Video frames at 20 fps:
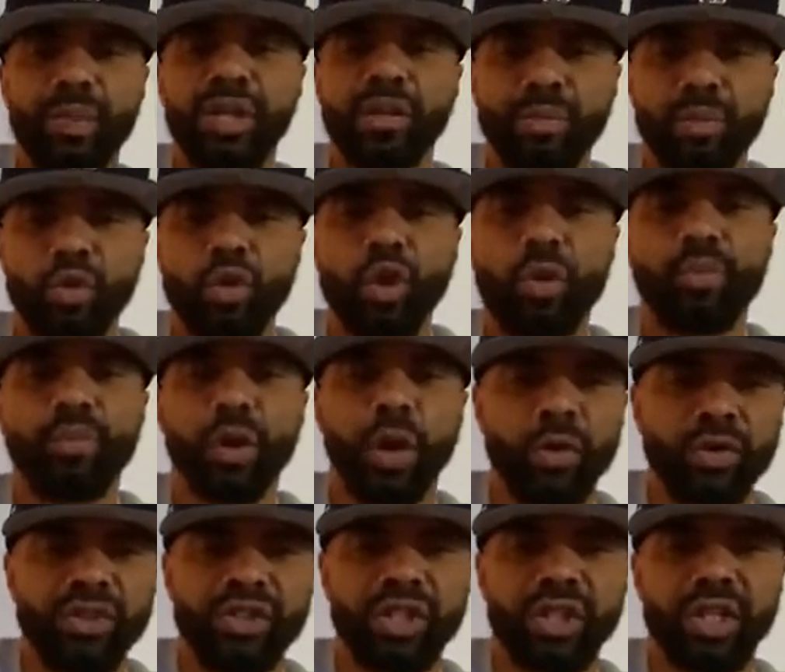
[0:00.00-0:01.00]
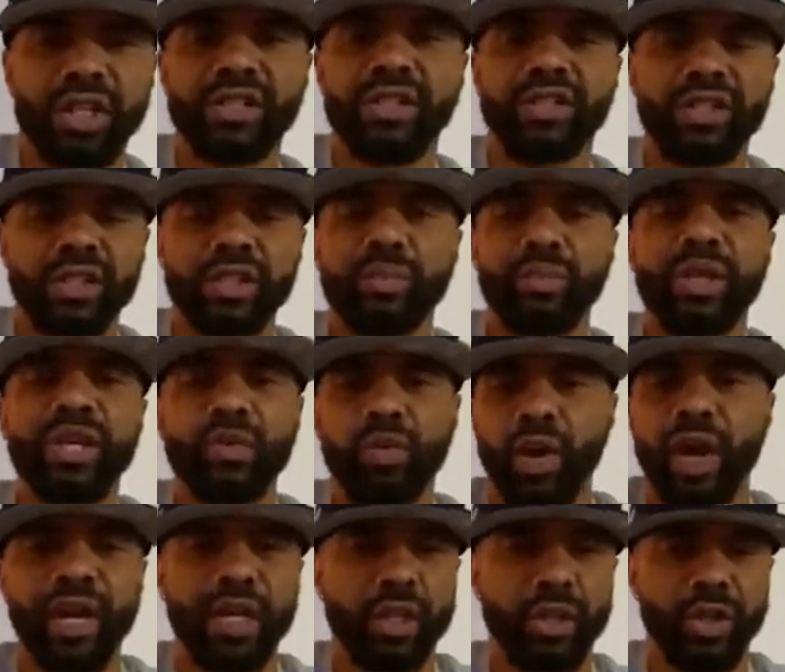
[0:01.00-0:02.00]
be more approaching. Let's just be
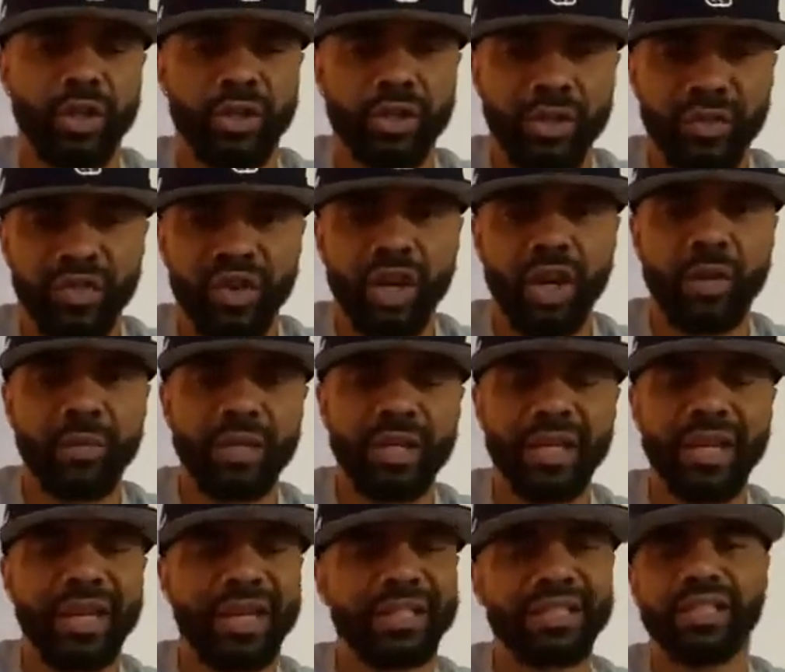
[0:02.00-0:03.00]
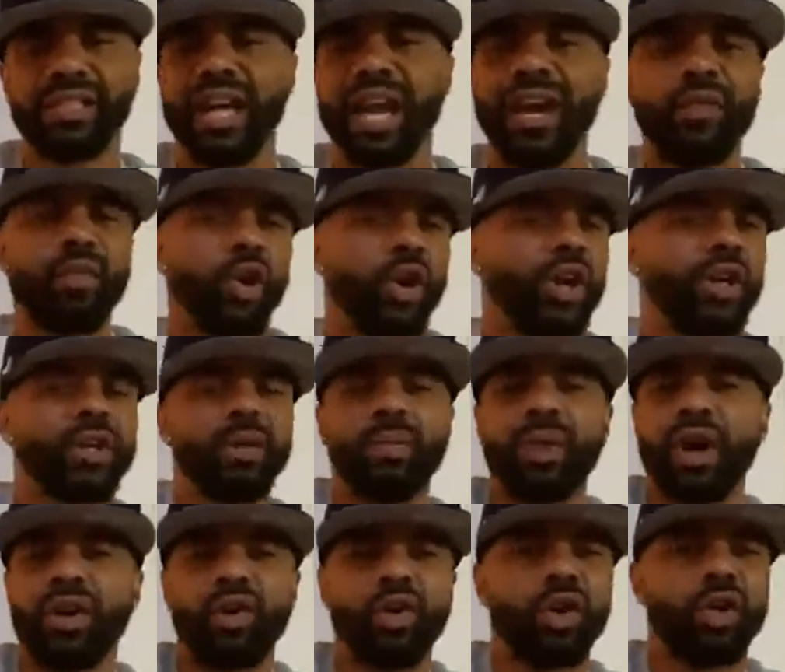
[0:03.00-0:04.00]
regular. You feel me? And stop worrying
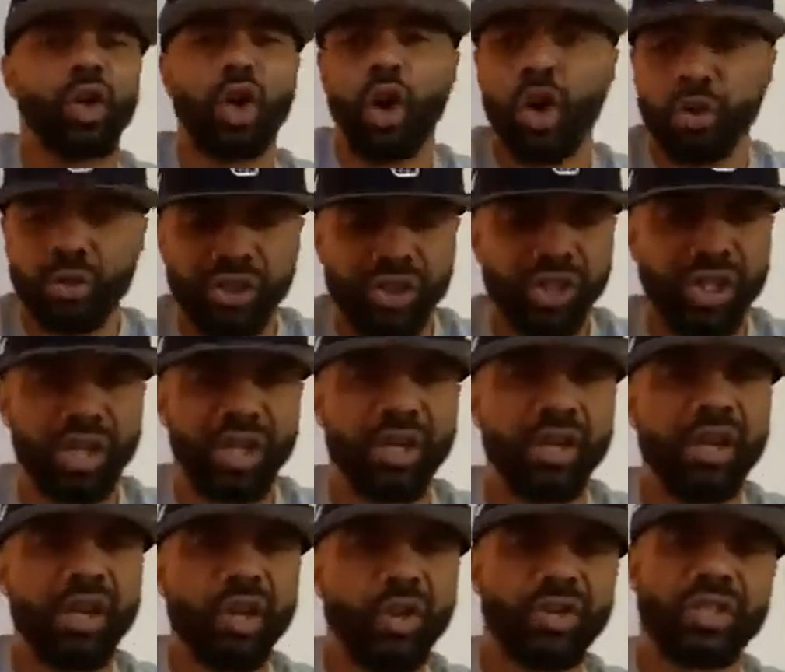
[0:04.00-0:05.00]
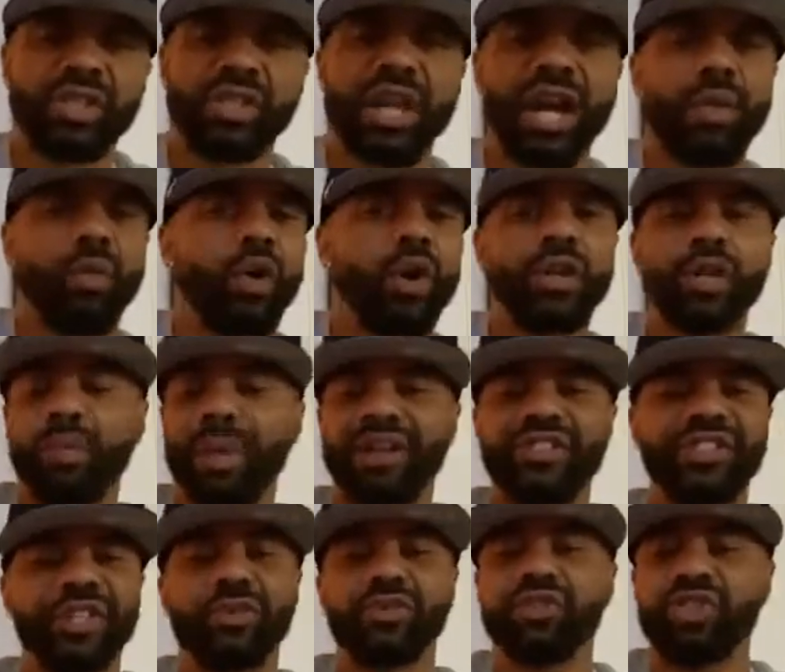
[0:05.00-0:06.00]
about all the whole shit or stop worrying
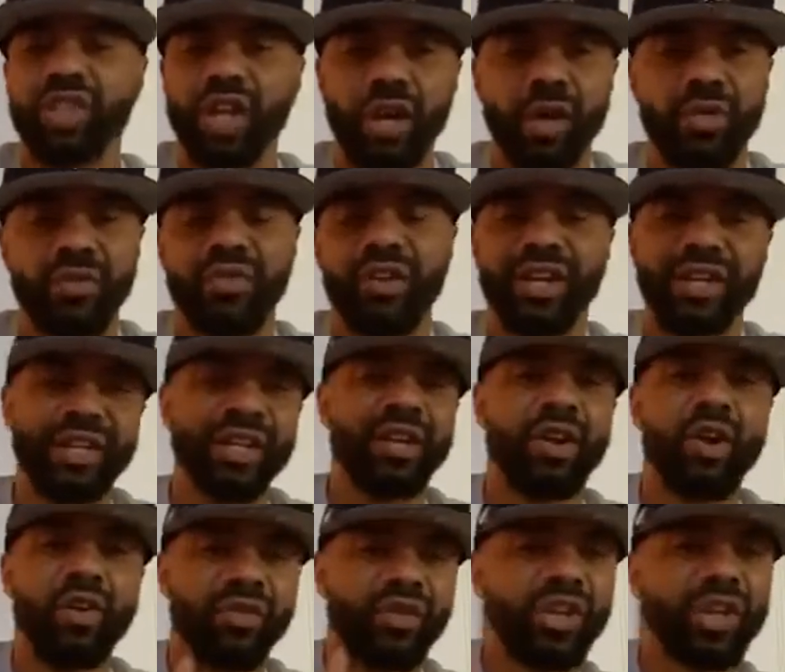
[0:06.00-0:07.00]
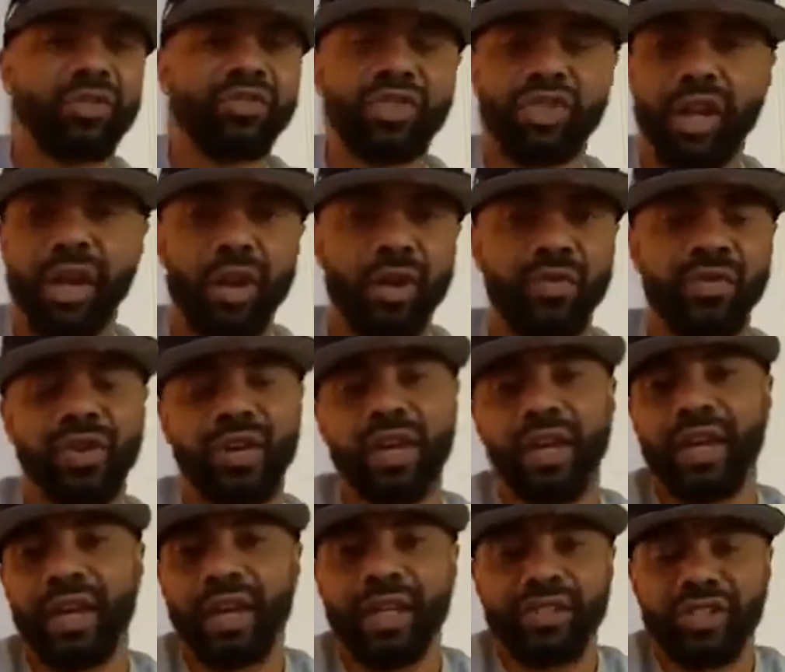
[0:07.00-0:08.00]
about yourself. Get over yourself
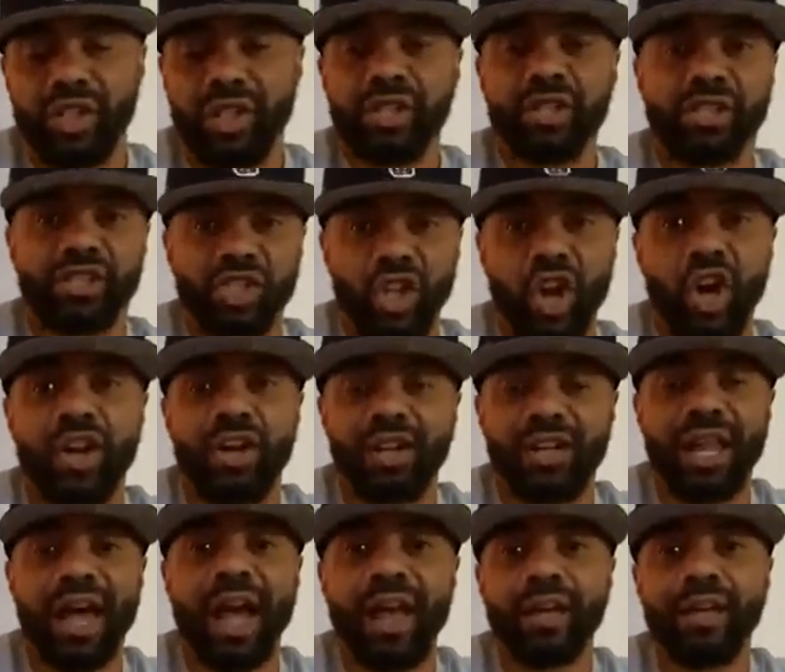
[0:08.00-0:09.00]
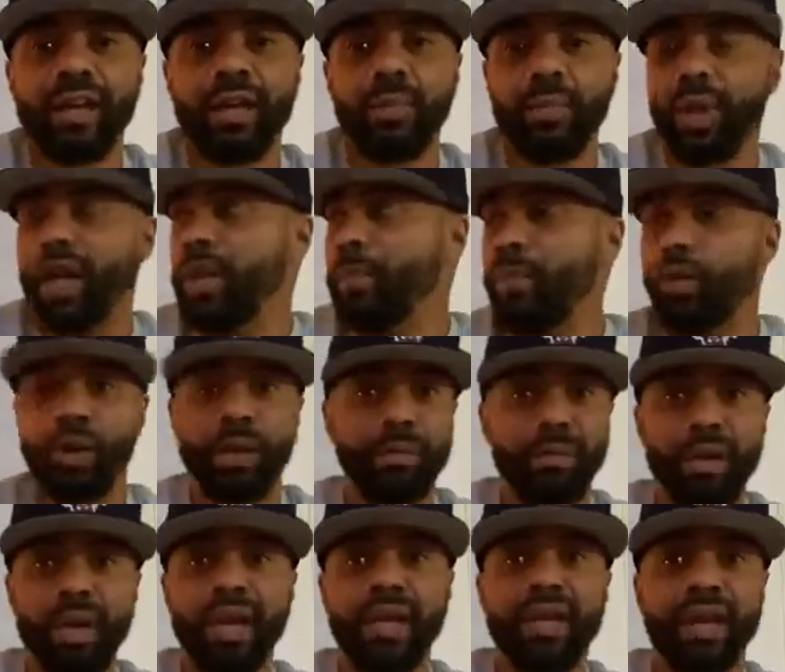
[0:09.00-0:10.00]
and just start liking people and
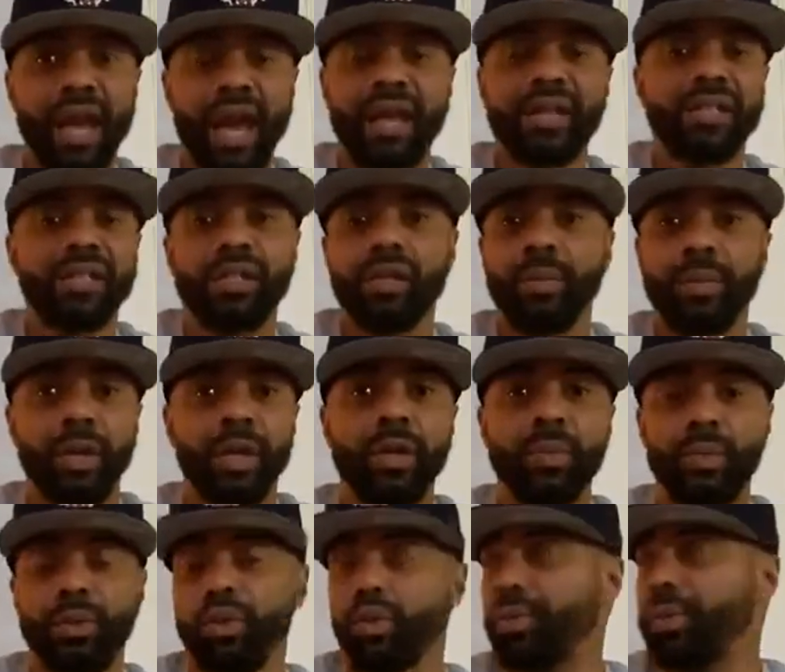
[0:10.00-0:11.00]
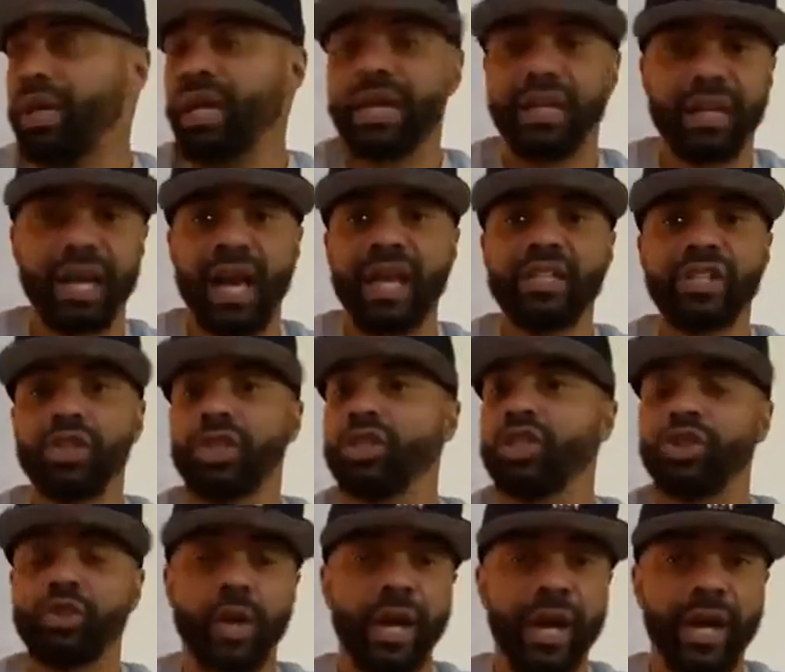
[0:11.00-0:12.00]
being nice to people. Being nice to
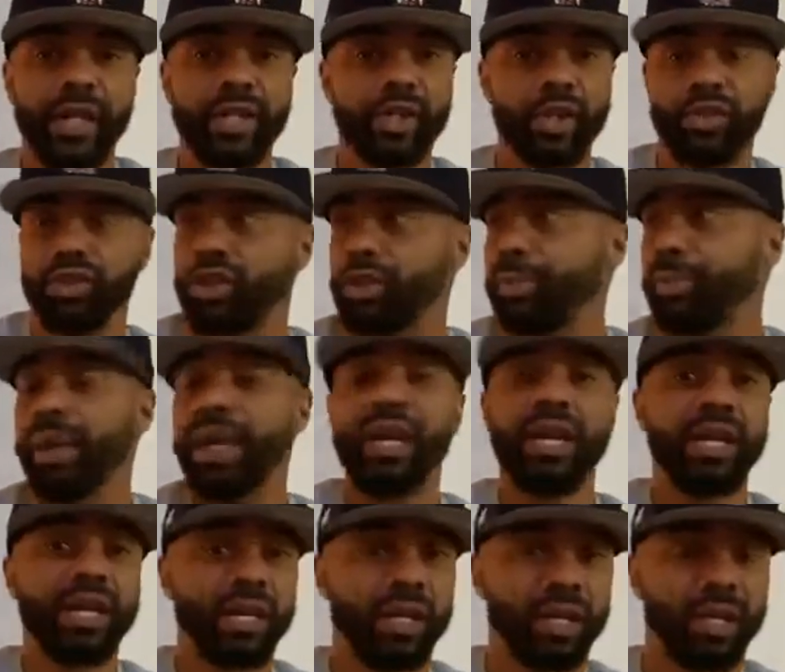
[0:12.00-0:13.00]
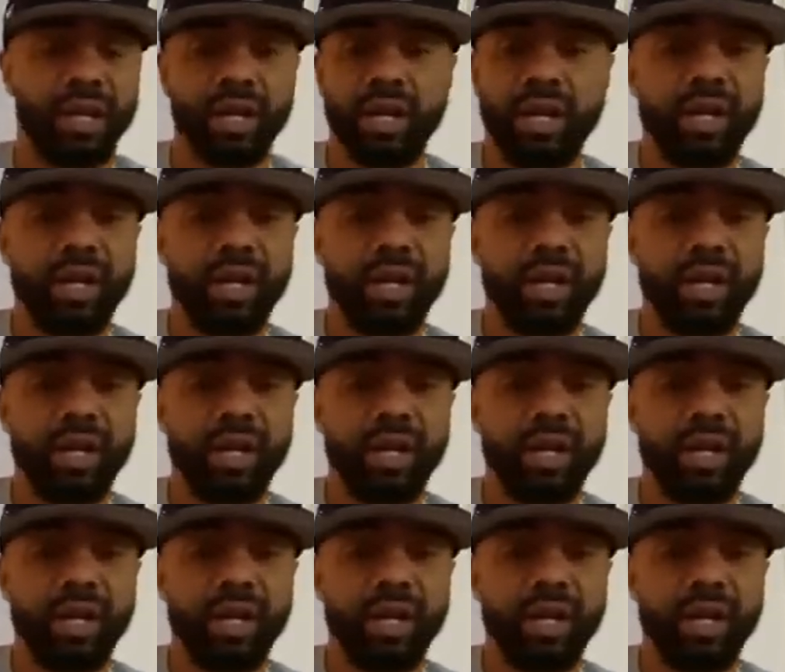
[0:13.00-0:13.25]
strangers. Speak.